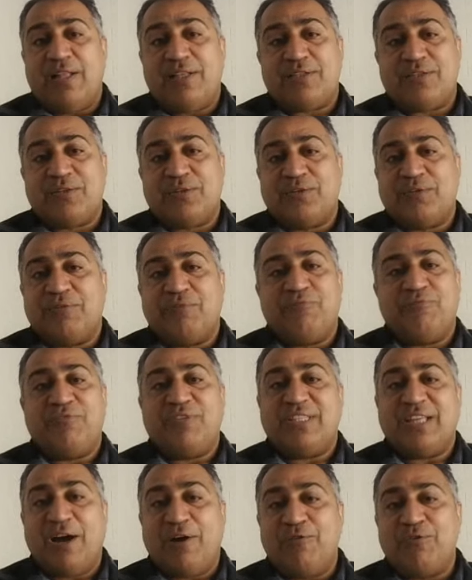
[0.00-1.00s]
also
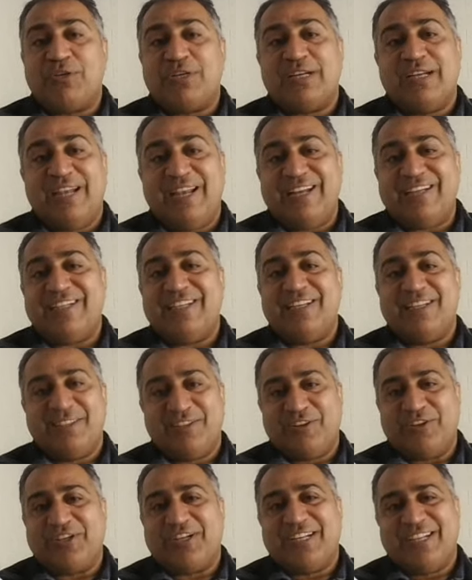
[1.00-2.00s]
without letting
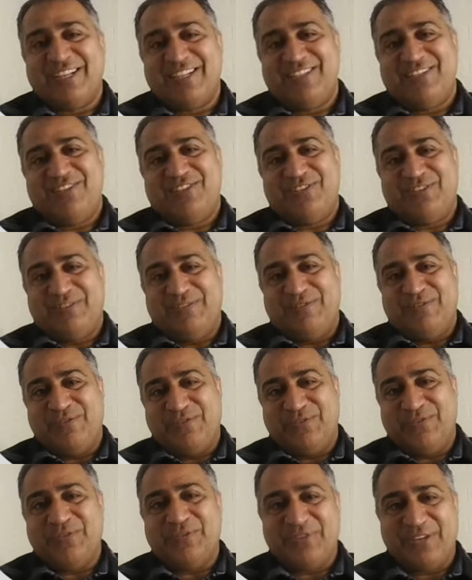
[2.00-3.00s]
the organization
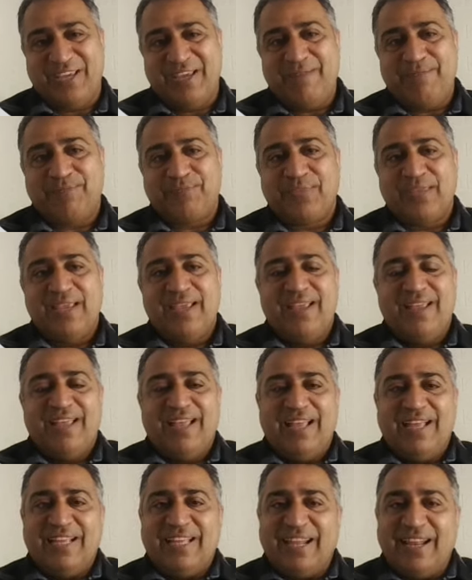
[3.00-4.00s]
know. Okay.
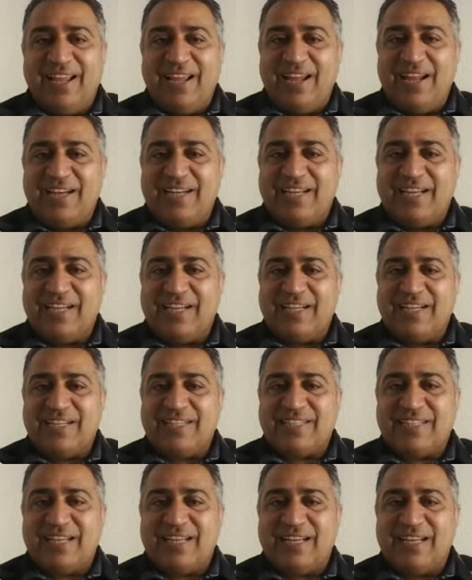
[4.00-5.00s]
Grey hat
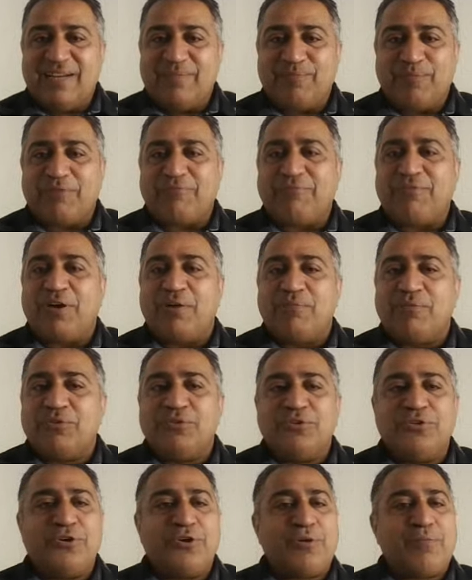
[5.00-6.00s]
hackers perform
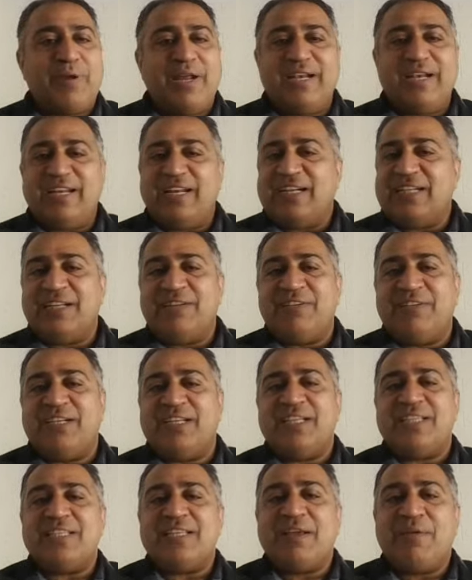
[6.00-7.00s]
good or bad
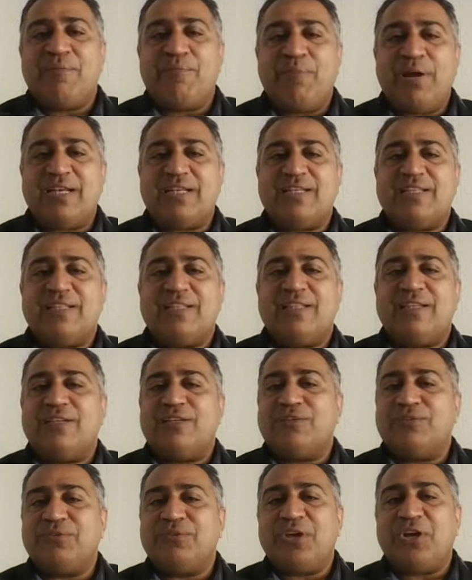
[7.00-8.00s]
activities, but
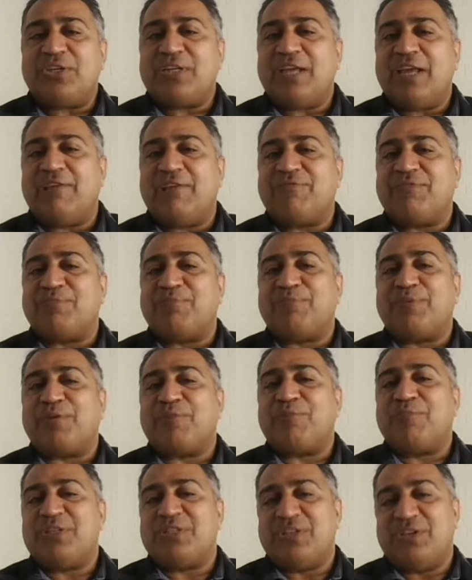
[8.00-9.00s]
do not have the
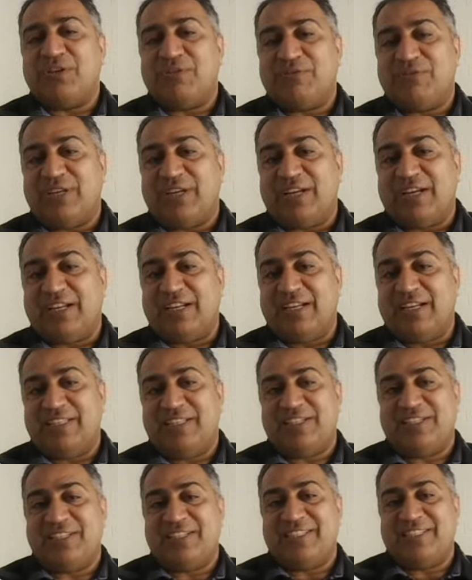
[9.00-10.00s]
permission of the
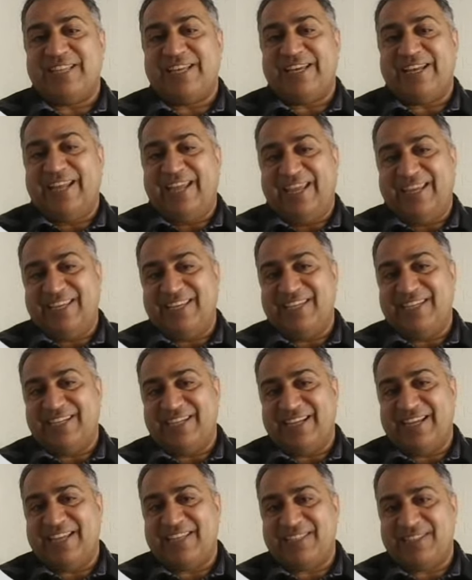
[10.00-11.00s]
organization they are hacking
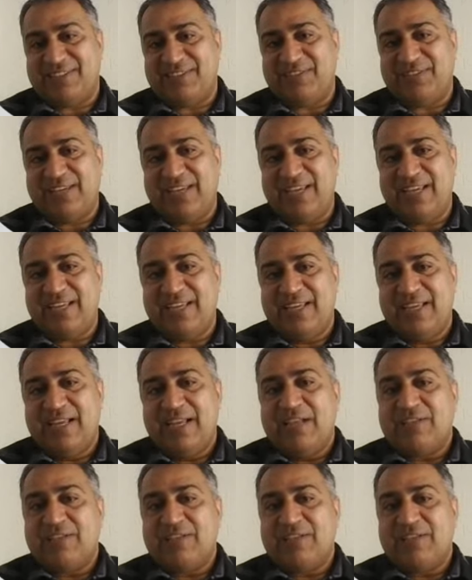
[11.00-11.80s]
against. Okay.